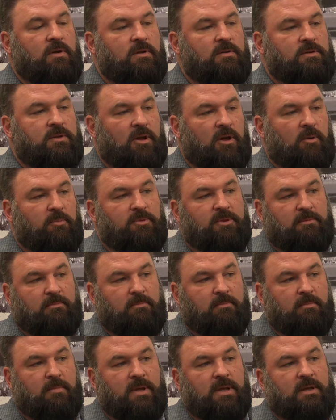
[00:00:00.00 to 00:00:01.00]
to help
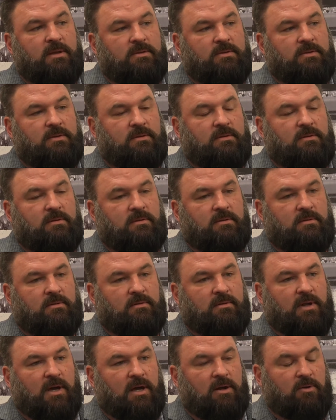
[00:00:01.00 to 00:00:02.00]
them meet
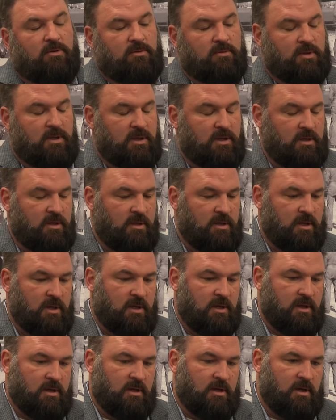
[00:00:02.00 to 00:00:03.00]
not only
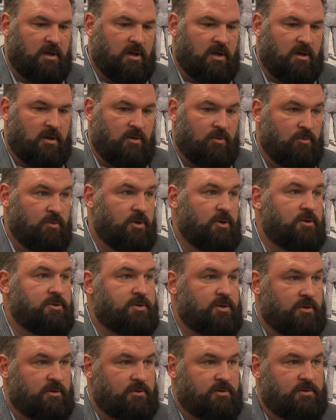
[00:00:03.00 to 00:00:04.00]

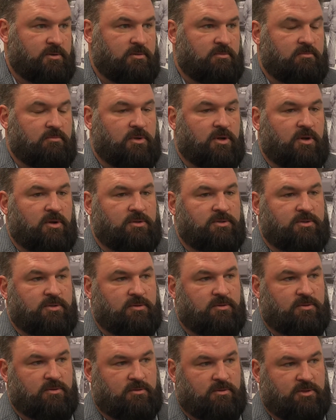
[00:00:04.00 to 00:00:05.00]
realtors, but
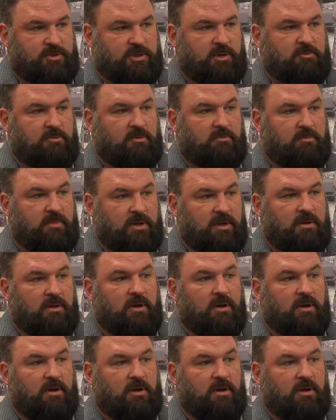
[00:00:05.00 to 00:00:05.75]
also through the chamber meet